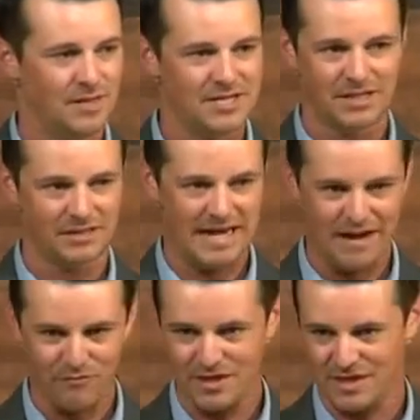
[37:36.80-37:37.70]
basically
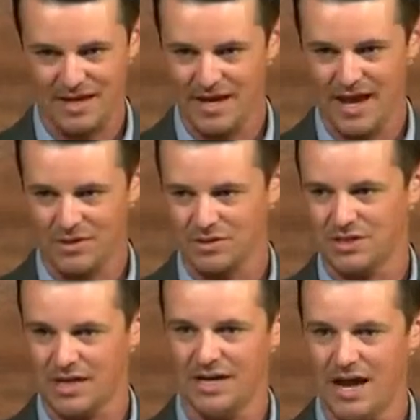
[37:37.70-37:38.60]
everything
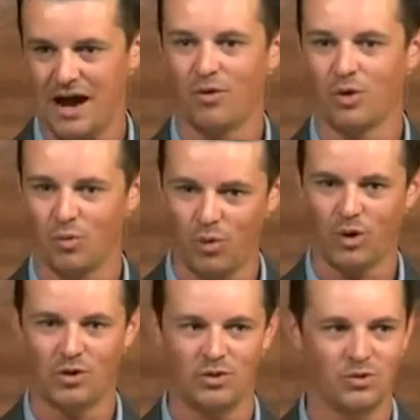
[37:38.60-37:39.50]
else in our
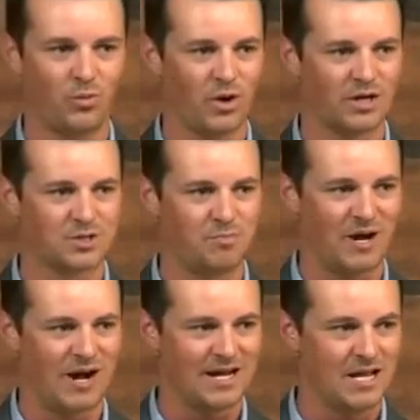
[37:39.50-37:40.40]
world works
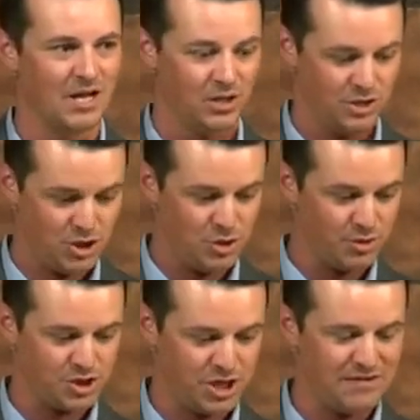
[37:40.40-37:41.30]
by
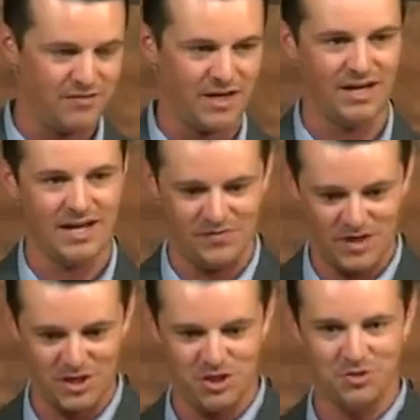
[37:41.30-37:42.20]
you achieving
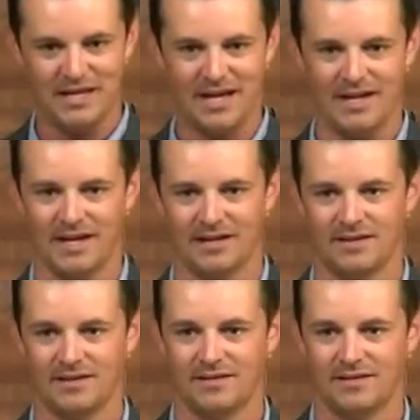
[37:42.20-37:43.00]
and then you getting.